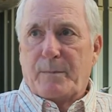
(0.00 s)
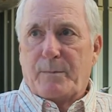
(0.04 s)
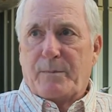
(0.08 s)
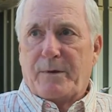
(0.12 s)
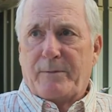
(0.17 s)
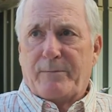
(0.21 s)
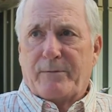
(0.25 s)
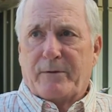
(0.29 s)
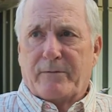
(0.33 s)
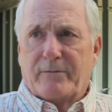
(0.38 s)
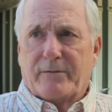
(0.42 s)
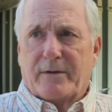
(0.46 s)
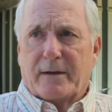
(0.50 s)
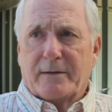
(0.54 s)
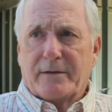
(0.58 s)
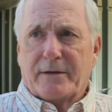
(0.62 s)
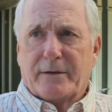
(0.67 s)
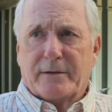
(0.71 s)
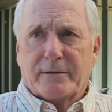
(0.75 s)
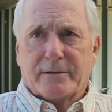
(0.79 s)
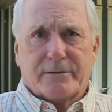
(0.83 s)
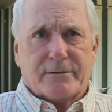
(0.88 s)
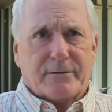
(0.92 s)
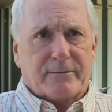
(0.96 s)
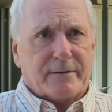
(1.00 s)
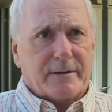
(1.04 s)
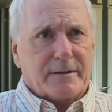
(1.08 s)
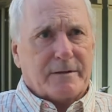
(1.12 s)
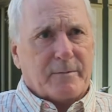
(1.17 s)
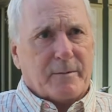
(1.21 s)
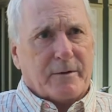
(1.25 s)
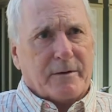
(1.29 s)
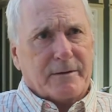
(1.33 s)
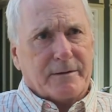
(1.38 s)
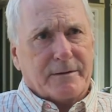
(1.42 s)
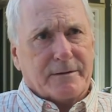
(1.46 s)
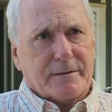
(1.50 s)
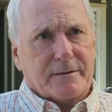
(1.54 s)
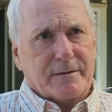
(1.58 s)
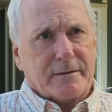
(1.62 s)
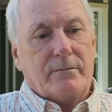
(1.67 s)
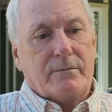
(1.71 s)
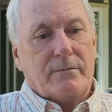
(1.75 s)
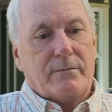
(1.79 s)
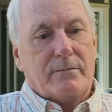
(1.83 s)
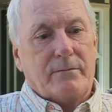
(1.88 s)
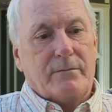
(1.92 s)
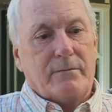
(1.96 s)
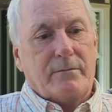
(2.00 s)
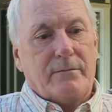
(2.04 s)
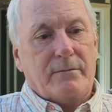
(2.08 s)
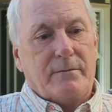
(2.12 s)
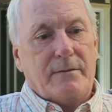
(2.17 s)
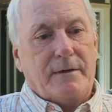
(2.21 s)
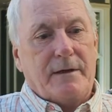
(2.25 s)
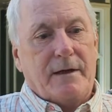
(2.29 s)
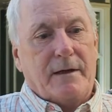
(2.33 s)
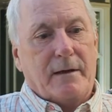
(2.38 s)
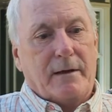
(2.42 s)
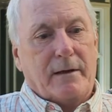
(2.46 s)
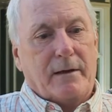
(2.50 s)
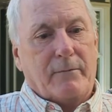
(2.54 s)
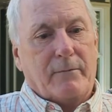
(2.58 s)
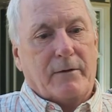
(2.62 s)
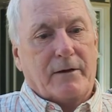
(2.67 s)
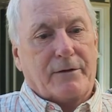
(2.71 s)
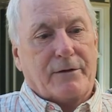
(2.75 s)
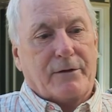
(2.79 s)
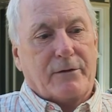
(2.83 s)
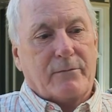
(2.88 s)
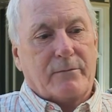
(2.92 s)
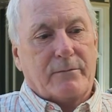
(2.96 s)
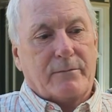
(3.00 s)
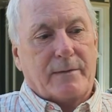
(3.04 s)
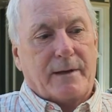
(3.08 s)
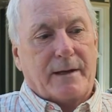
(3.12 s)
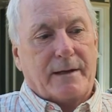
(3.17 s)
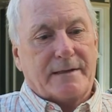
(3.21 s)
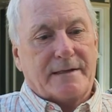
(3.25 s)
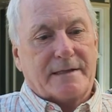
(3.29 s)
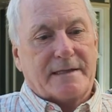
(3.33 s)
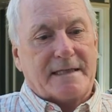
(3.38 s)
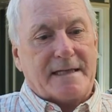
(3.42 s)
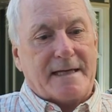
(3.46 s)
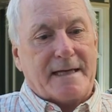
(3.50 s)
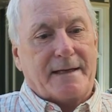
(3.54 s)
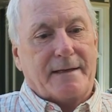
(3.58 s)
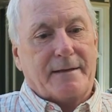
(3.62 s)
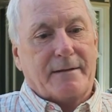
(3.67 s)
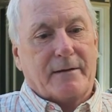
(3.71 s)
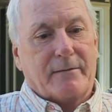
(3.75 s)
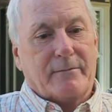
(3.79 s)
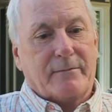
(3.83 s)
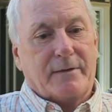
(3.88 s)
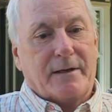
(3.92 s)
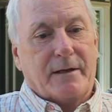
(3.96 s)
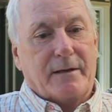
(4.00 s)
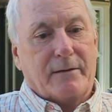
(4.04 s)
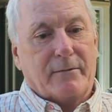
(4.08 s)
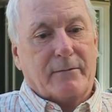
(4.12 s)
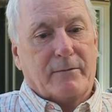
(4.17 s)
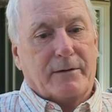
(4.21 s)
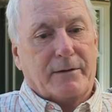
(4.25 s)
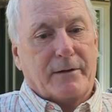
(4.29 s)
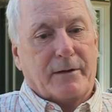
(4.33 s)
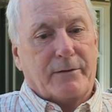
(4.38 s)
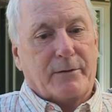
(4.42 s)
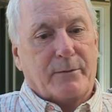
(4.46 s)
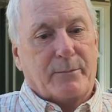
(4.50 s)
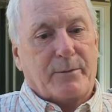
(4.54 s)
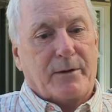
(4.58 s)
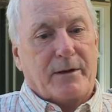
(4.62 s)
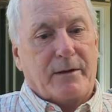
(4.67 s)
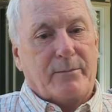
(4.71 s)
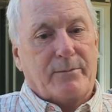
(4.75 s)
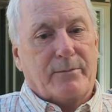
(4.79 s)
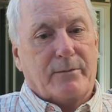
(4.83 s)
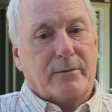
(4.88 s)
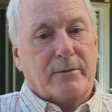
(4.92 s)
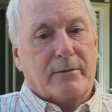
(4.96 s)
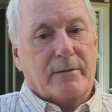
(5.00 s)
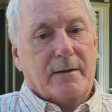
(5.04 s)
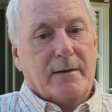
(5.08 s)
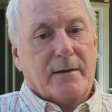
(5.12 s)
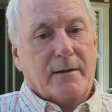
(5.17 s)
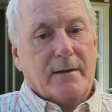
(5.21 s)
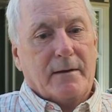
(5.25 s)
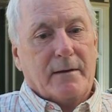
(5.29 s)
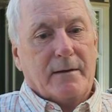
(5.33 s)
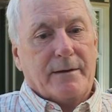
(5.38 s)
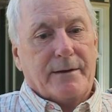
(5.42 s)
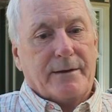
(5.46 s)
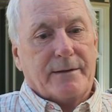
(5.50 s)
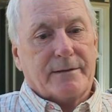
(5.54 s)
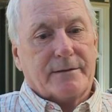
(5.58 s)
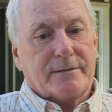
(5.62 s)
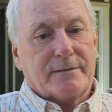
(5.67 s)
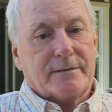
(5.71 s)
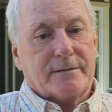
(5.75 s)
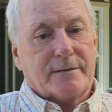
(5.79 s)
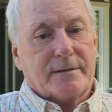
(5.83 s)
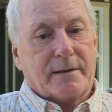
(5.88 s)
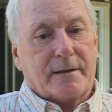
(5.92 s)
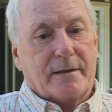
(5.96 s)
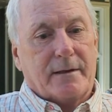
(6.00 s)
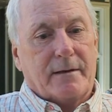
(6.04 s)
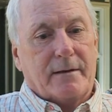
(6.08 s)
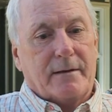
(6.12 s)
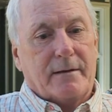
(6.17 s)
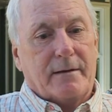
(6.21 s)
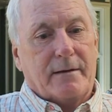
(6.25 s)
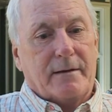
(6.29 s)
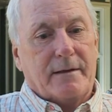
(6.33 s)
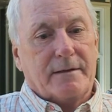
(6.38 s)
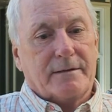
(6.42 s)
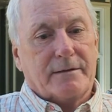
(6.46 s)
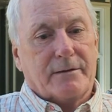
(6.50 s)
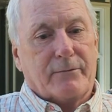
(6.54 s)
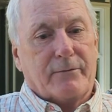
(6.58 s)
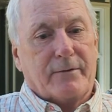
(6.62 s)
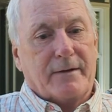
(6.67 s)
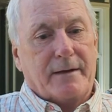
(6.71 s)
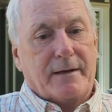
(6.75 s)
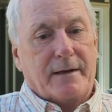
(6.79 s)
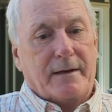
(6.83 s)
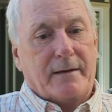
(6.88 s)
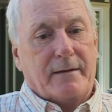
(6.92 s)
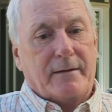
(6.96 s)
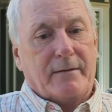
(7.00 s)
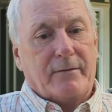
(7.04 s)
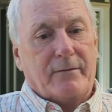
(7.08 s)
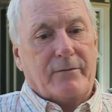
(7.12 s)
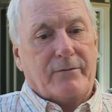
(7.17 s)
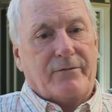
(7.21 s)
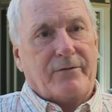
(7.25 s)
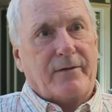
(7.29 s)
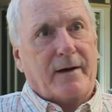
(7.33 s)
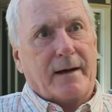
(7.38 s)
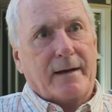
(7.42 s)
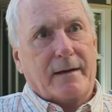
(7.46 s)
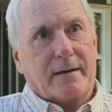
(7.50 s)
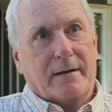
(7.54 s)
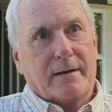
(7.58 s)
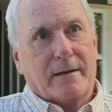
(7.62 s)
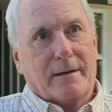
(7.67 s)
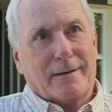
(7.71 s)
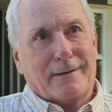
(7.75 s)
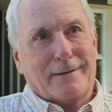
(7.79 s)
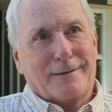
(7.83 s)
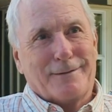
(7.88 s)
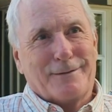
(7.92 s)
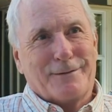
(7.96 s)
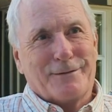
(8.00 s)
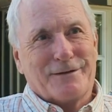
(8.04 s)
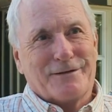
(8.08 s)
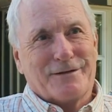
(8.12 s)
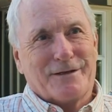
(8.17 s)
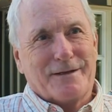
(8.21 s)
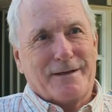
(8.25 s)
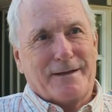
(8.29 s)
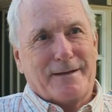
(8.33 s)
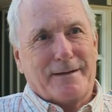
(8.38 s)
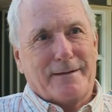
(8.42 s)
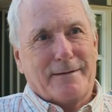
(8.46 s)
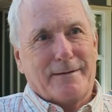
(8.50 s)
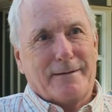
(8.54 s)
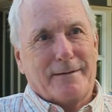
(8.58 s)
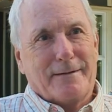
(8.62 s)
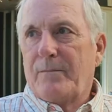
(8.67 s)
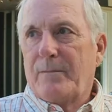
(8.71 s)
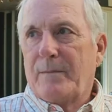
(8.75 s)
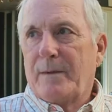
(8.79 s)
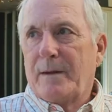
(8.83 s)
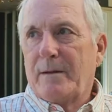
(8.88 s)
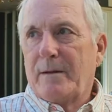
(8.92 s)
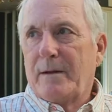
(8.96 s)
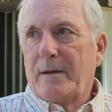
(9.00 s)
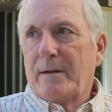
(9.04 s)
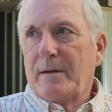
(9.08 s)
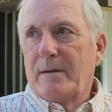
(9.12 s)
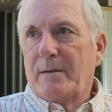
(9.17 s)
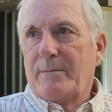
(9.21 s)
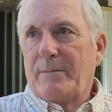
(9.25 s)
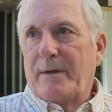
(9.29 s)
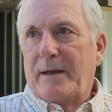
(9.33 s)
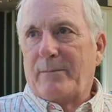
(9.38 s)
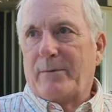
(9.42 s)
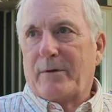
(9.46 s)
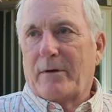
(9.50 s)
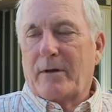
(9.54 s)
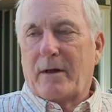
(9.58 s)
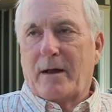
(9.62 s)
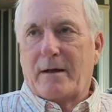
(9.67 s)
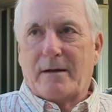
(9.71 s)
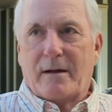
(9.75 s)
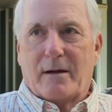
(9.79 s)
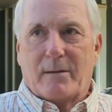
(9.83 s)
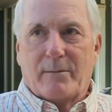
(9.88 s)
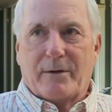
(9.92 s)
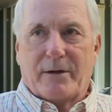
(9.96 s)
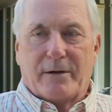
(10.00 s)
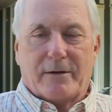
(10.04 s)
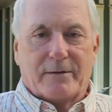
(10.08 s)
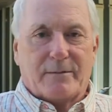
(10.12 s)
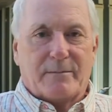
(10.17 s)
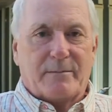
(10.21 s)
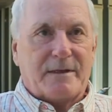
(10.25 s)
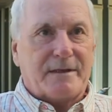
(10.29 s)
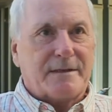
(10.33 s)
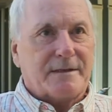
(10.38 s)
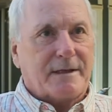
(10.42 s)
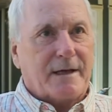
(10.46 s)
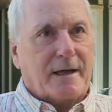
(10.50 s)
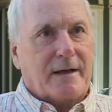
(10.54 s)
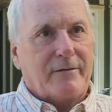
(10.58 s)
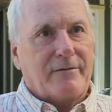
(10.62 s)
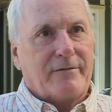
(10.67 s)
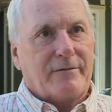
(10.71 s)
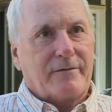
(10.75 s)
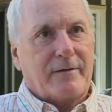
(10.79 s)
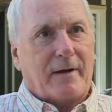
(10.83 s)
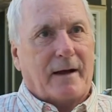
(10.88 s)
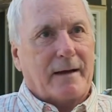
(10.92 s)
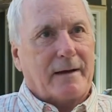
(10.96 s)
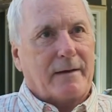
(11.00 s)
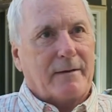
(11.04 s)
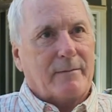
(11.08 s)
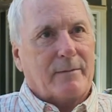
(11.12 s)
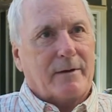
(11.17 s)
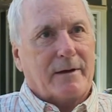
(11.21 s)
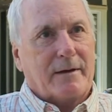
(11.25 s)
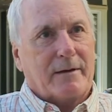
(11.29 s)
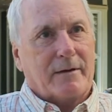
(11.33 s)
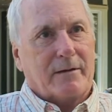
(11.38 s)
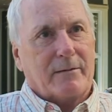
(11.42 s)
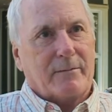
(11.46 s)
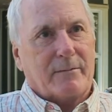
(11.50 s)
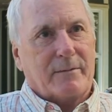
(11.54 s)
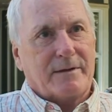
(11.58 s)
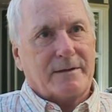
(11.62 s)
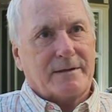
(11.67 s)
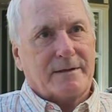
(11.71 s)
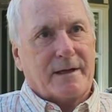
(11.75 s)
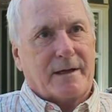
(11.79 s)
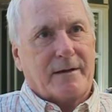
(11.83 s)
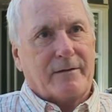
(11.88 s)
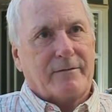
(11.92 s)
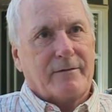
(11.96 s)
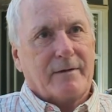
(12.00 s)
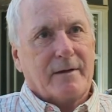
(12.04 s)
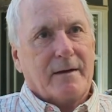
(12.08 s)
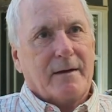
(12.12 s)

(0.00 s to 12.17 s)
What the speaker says: People have got years of experience. Dealing with them and seeing them deal with other people is a really fine thing to see. People can come here and be safe. I can be here and be safe.